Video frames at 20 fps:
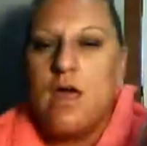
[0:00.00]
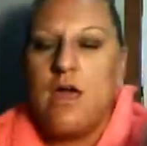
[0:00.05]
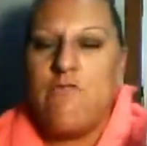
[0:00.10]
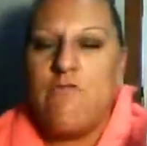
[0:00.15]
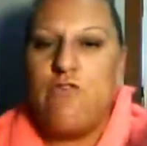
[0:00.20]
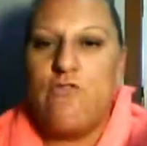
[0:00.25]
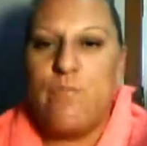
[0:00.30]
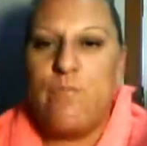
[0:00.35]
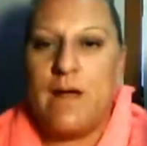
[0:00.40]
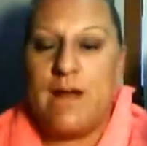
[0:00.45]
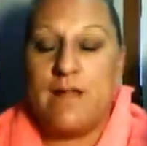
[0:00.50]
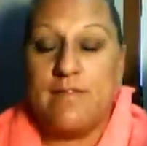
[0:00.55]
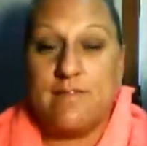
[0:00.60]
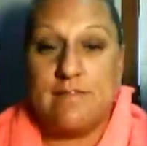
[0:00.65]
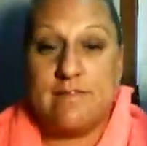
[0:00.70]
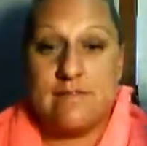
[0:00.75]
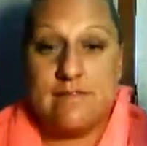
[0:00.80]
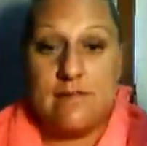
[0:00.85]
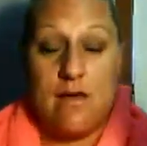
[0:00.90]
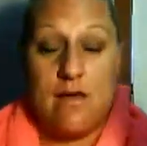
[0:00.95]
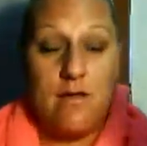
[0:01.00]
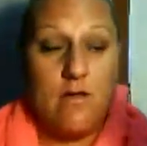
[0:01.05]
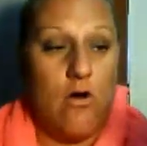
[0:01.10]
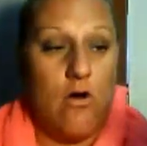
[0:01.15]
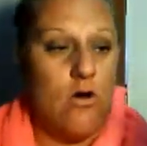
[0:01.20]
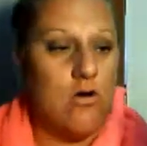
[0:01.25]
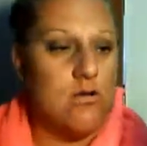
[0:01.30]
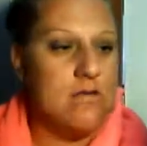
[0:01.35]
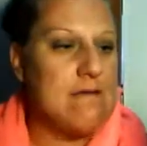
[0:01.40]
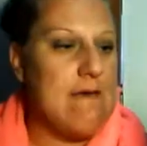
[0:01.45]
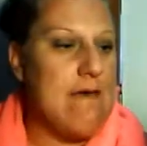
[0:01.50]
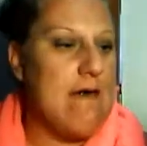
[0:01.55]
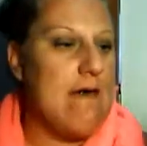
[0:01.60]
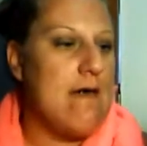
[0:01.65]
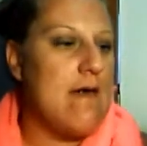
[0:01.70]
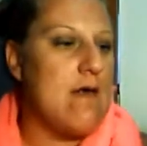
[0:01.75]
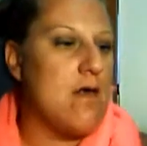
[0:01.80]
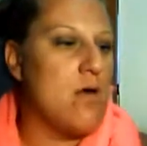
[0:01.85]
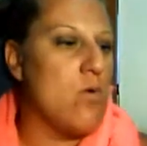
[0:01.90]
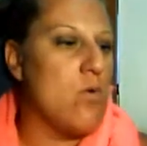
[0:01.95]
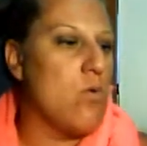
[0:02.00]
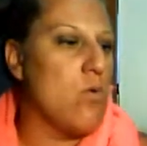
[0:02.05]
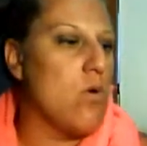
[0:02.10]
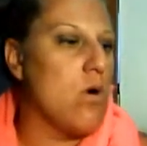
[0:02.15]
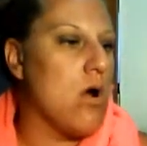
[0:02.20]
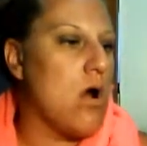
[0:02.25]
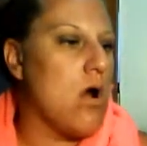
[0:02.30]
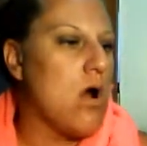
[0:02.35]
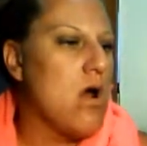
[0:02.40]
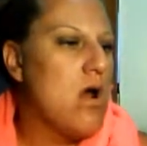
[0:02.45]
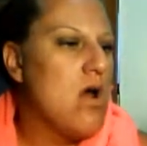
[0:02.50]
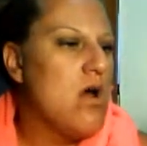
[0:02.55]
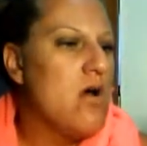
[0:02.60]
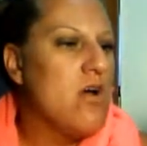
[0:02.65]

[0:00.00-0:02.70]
if you've been in the sun all day or